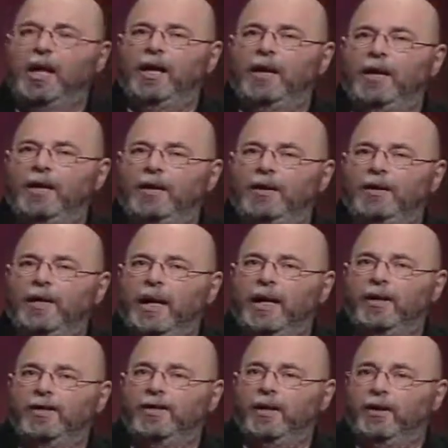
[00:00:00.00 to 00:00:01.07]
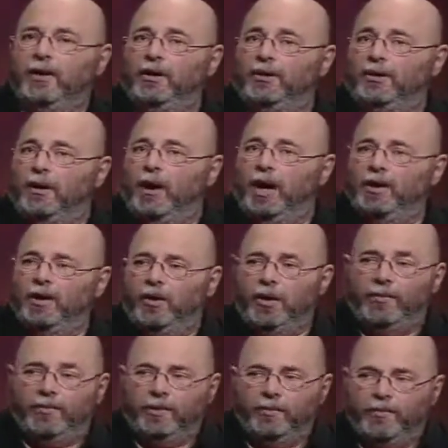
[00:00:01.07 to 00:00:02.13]
Uh, and there are
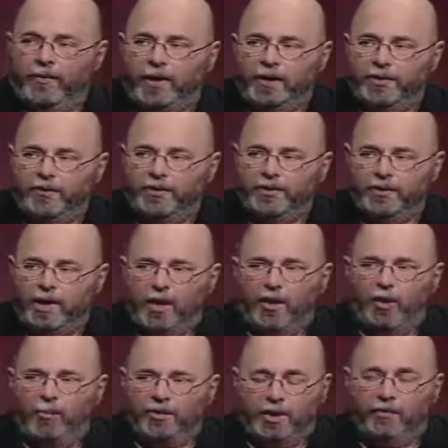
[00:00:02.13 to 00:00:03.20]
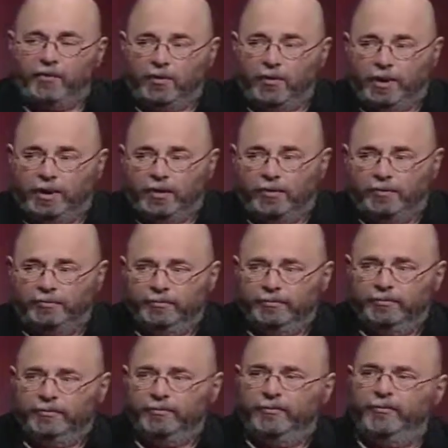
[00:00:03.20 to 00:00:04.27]
ongoing film festivals almost every week. And
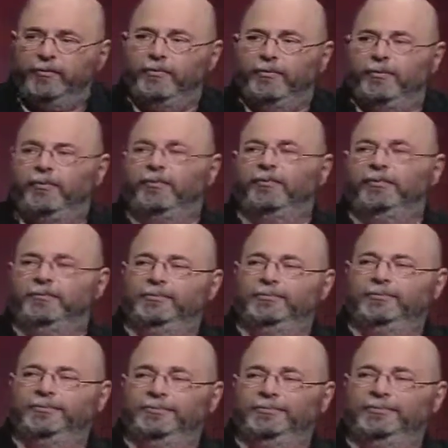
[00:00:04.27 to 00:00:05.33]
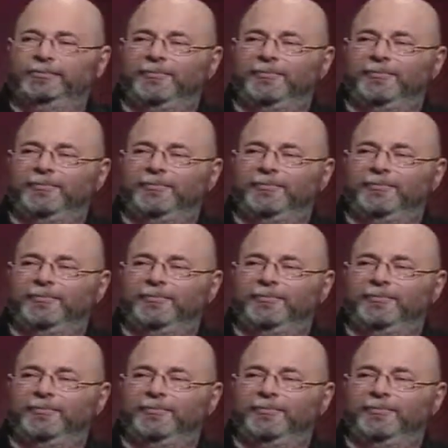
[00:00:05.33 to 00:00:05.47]
we'll have George Tack talk about it.